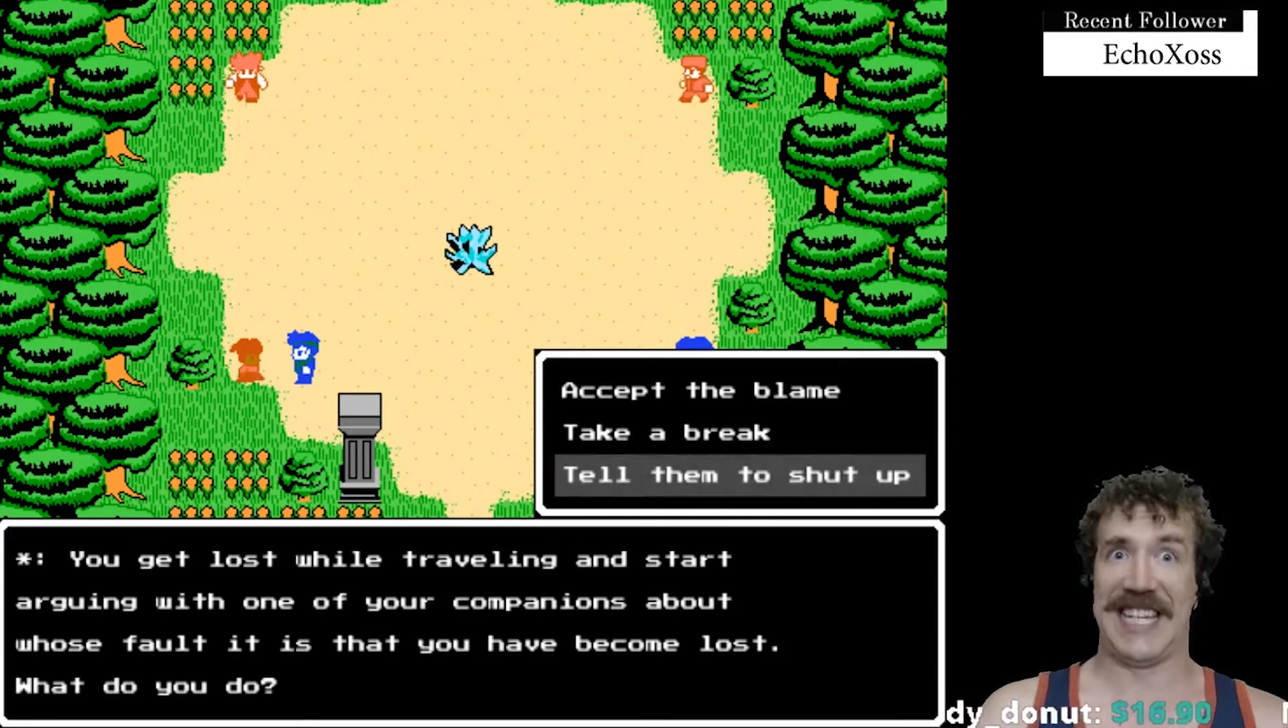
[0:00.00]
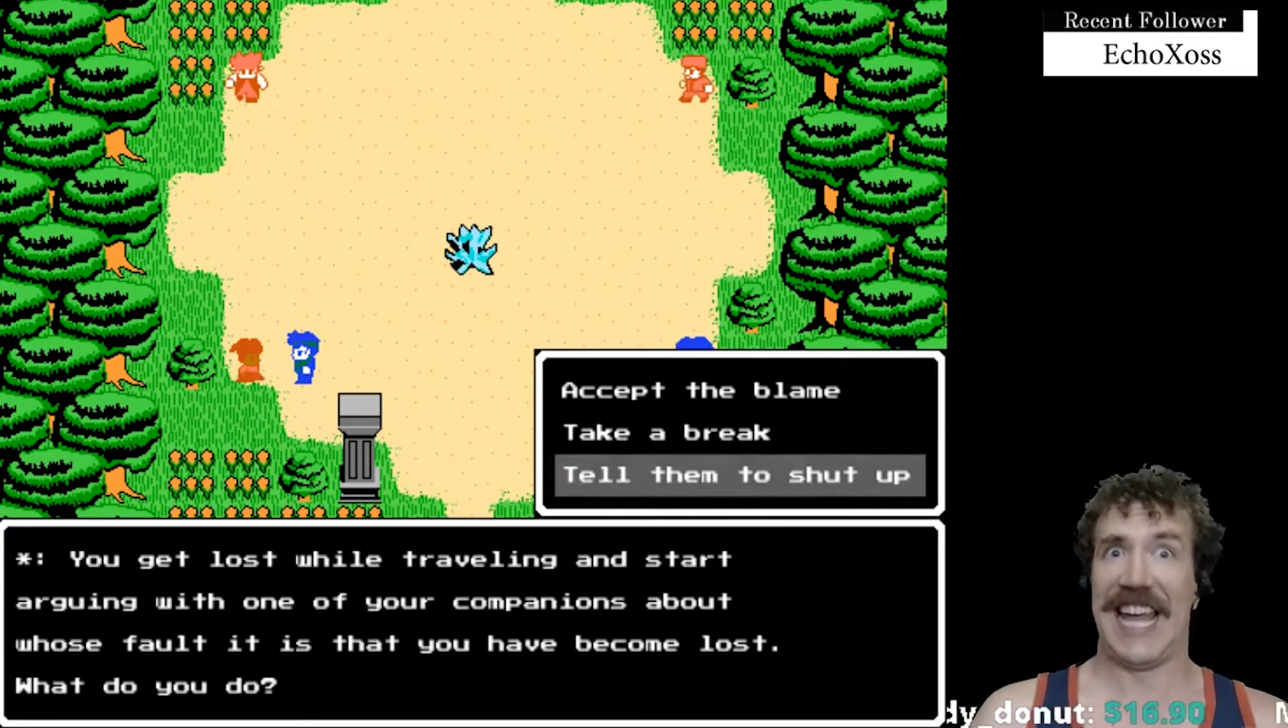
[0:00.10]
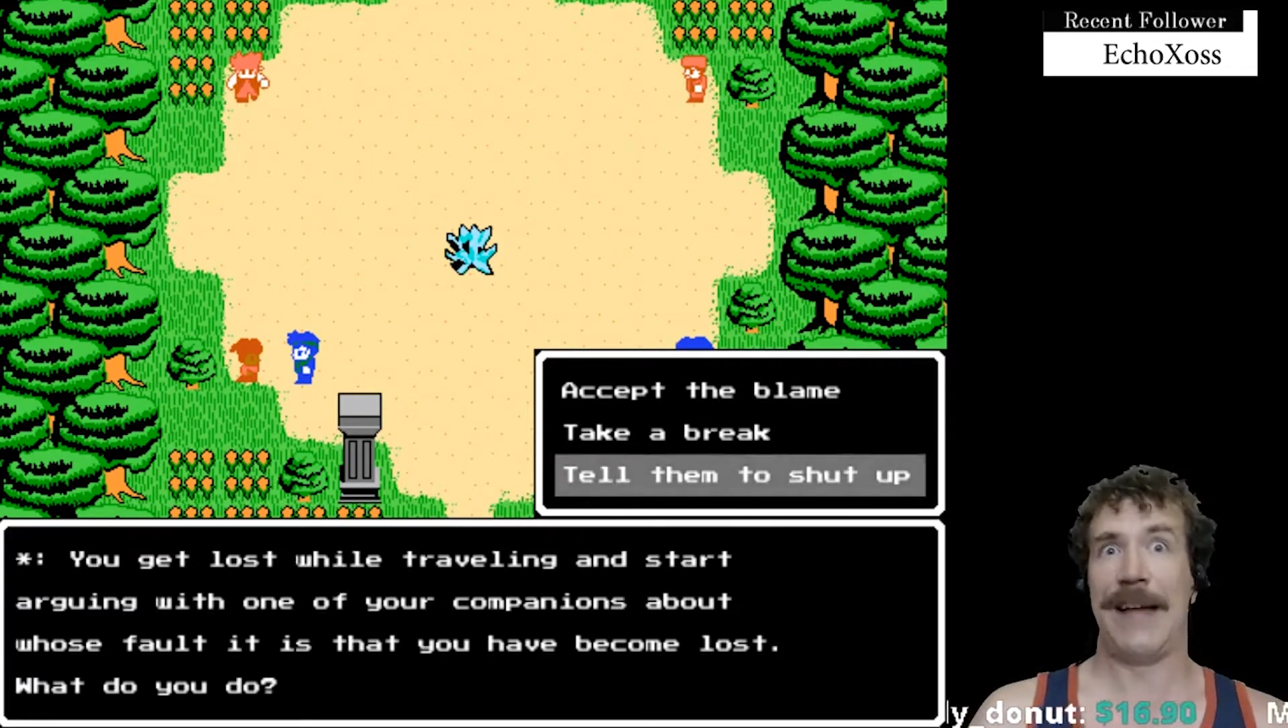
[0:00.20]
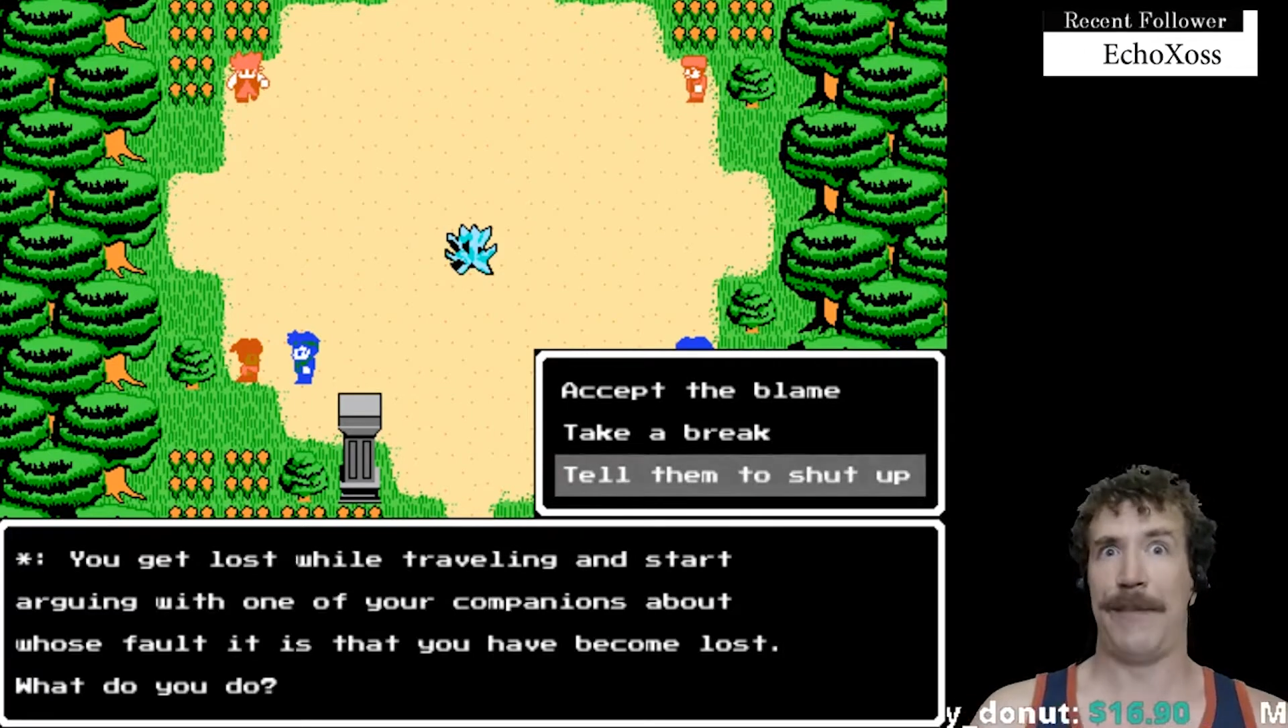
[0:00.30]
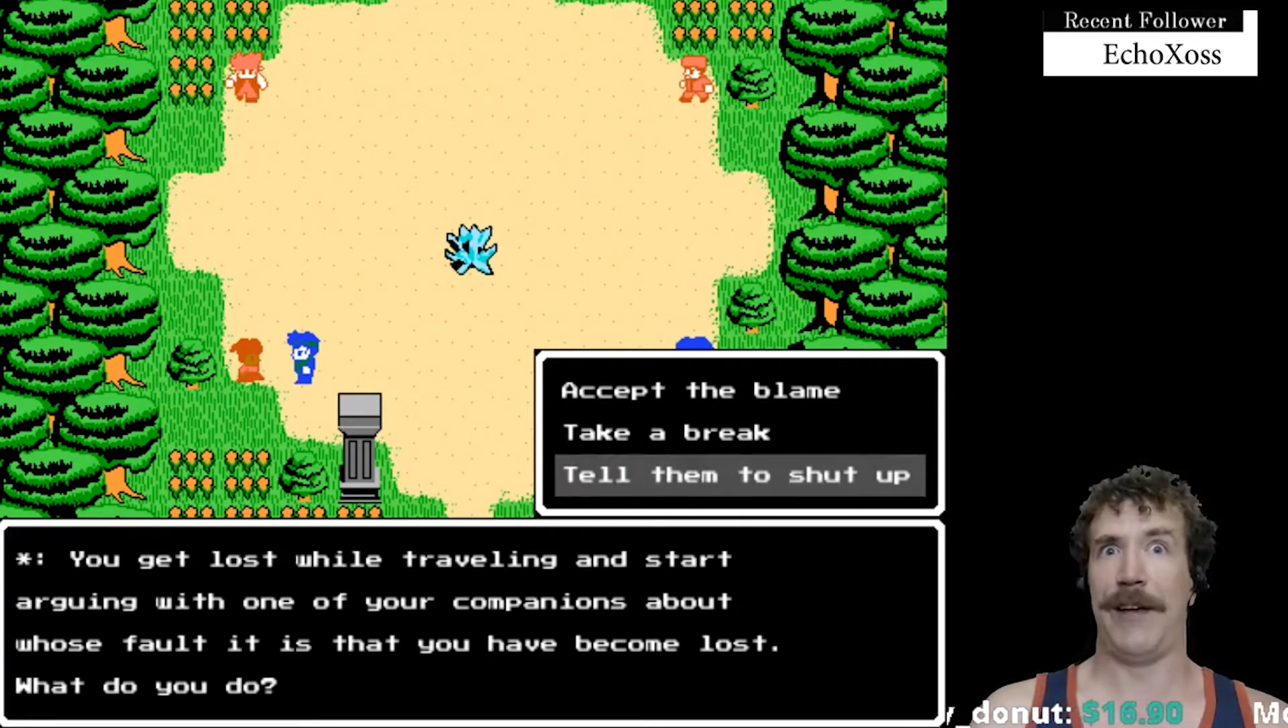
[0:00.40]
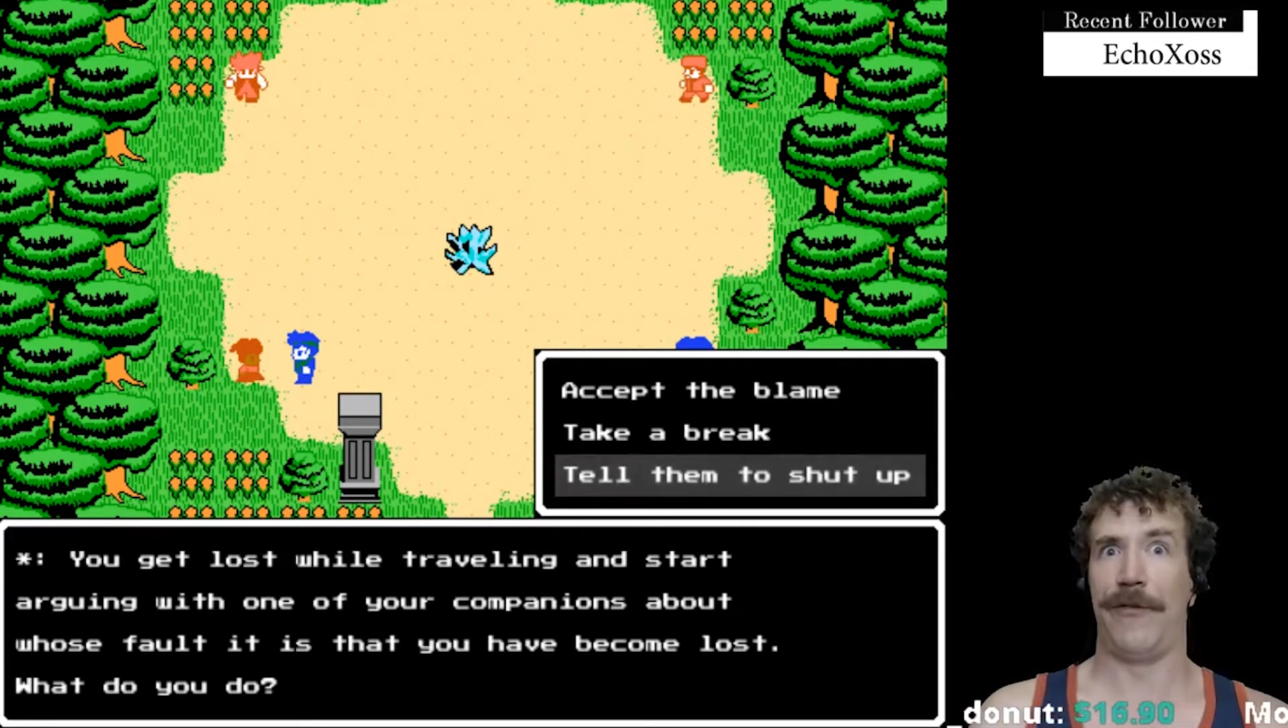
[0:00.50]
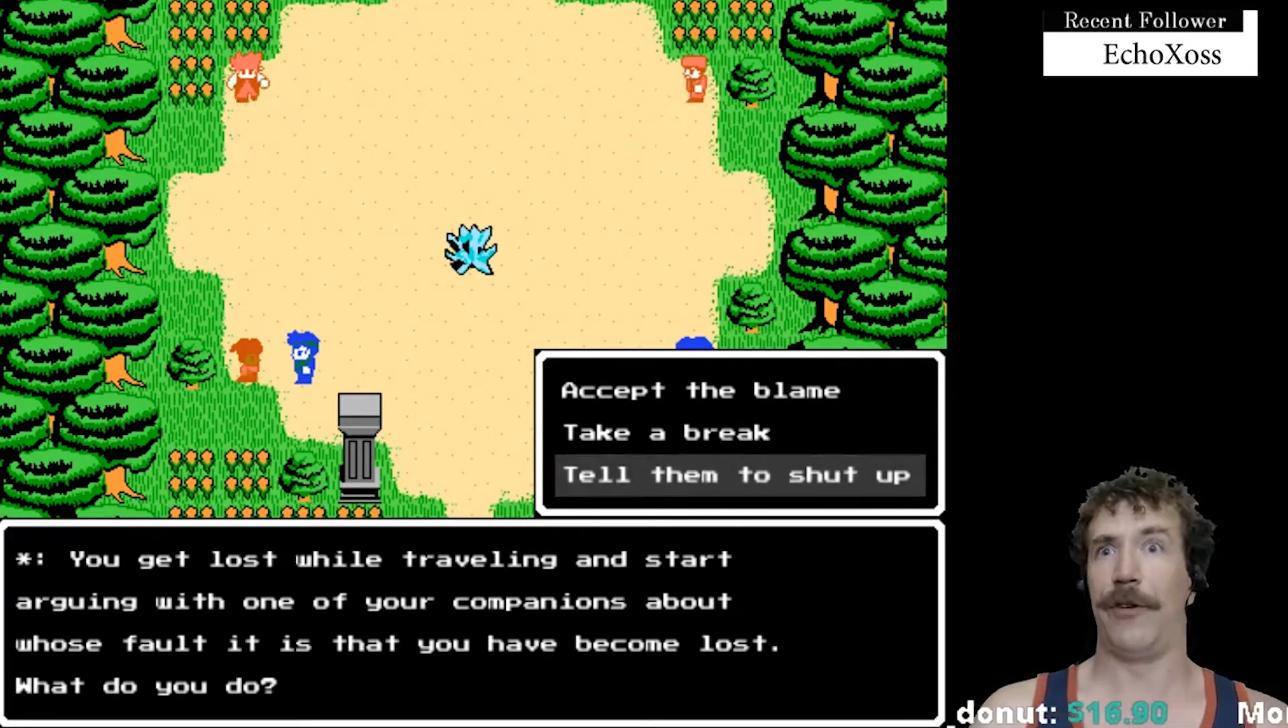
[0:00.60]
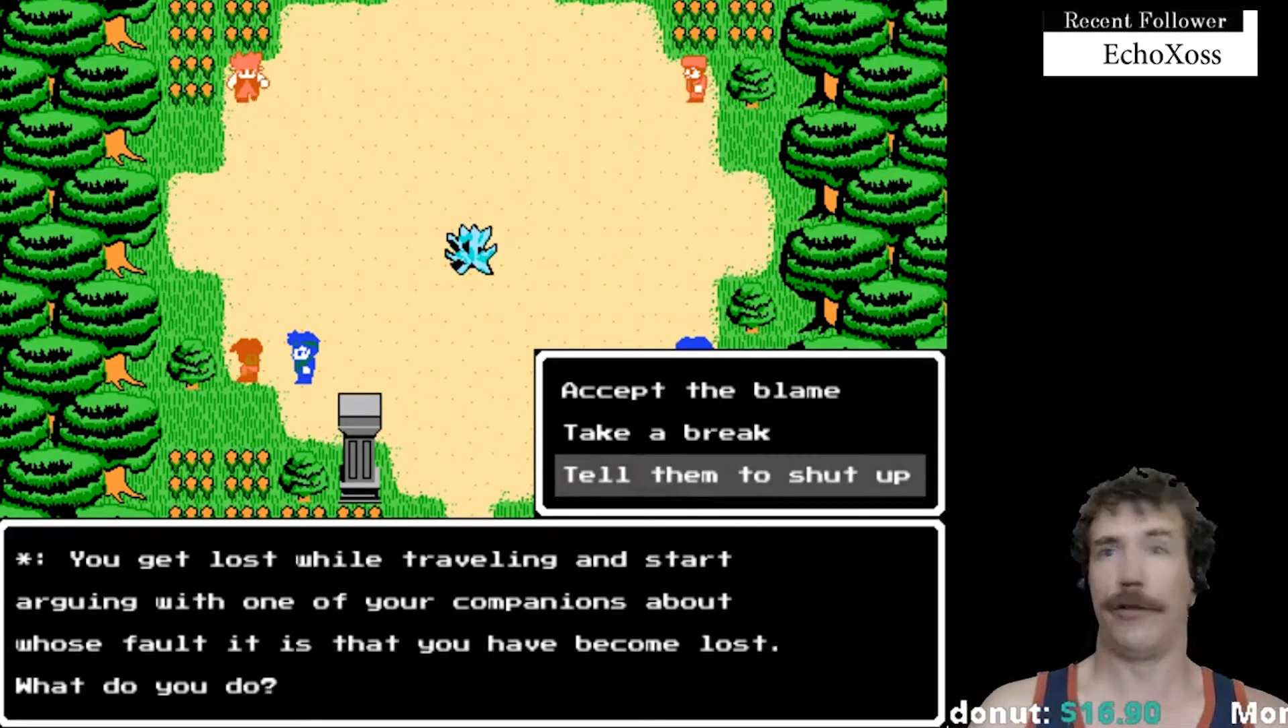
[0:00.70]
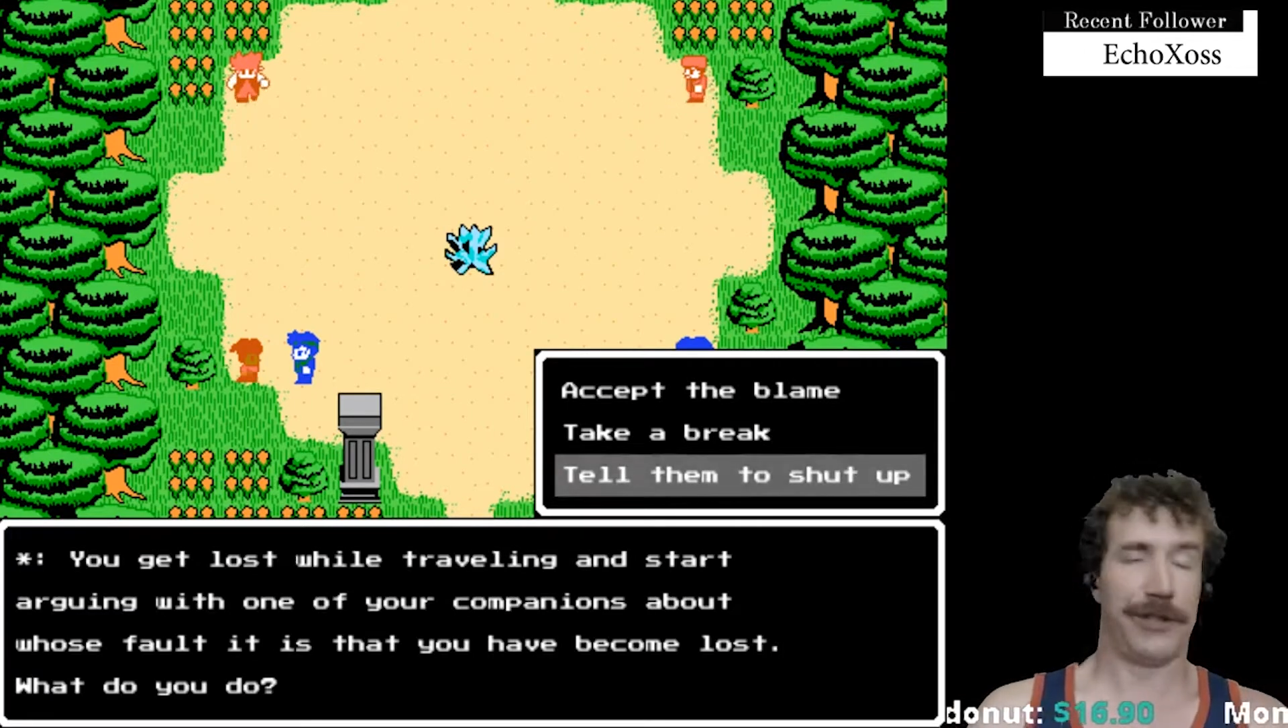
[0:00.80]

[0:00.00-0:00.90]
not my fault.